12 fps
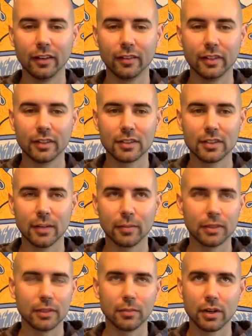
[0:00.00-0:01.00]
It's
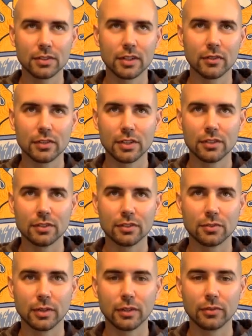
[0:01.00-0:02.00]
happening March 17th to
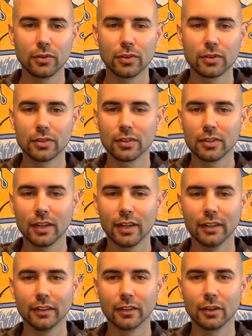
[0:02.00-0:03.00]
24th
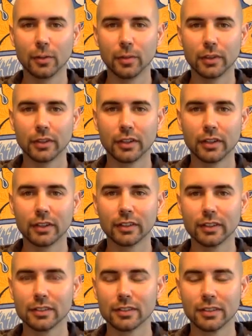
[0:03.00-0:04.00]
on Koh Phangan.
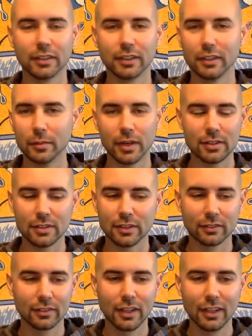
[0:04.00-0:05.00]
That's an
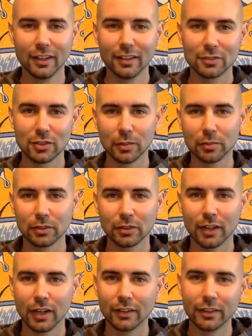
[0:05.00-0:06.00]
amazing tropical
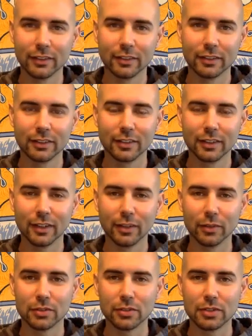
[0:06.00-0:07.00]
island
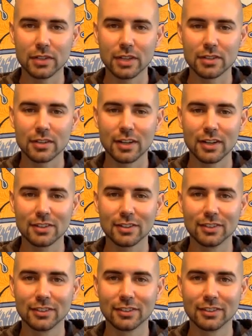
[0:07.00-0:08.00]
retreat
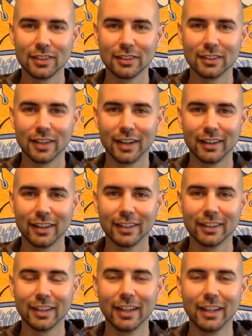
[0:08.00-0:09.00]
destination in
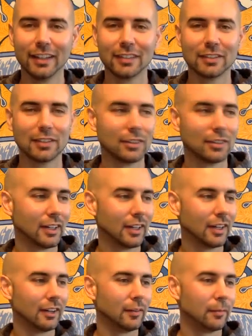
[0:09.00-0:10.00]
Thailand. So
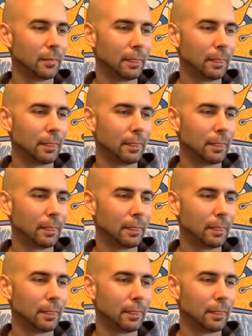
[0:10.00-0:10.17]
I've